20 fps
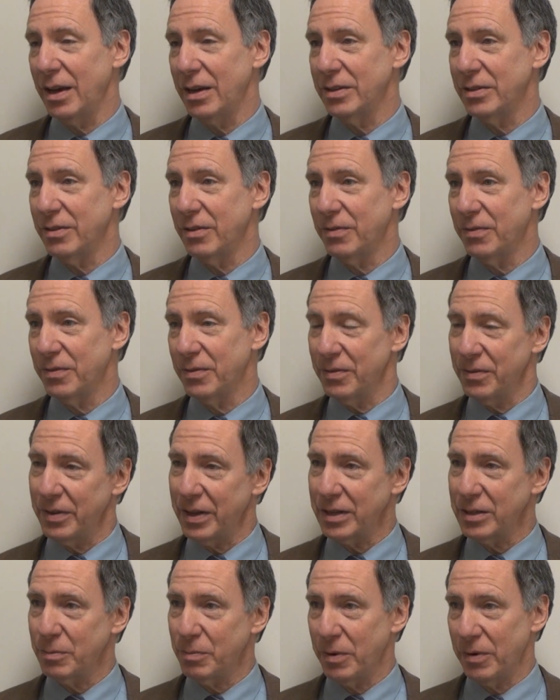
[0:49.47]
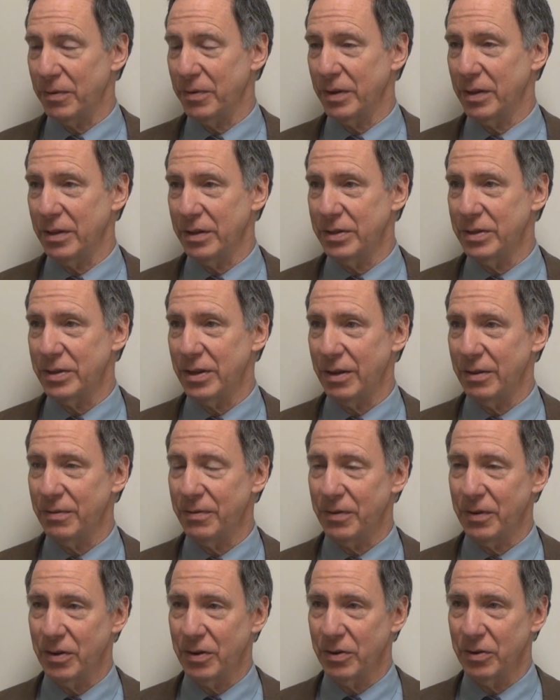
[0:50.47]
as if that's perfectly
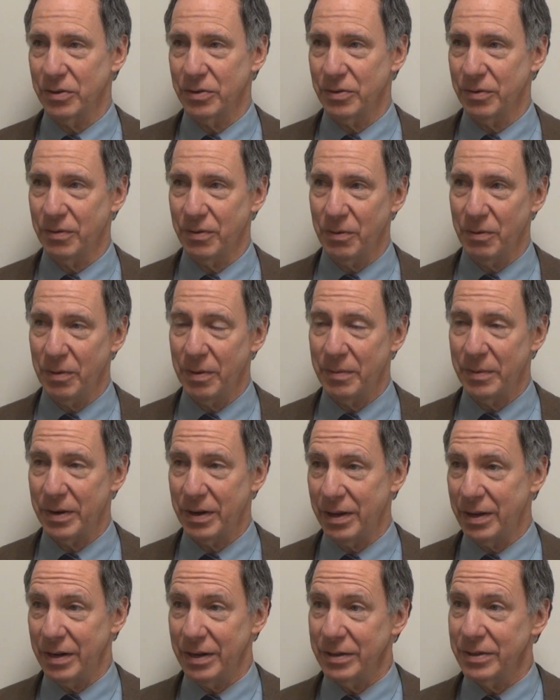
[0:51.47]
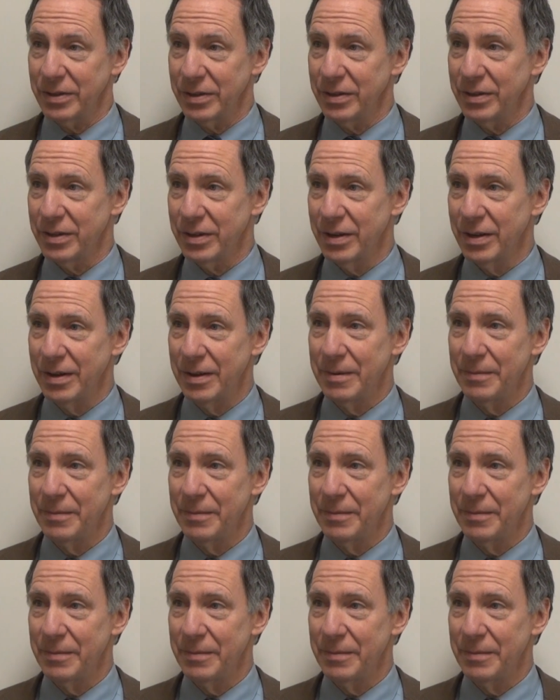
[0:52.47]
safe for girls or for women. It isn't.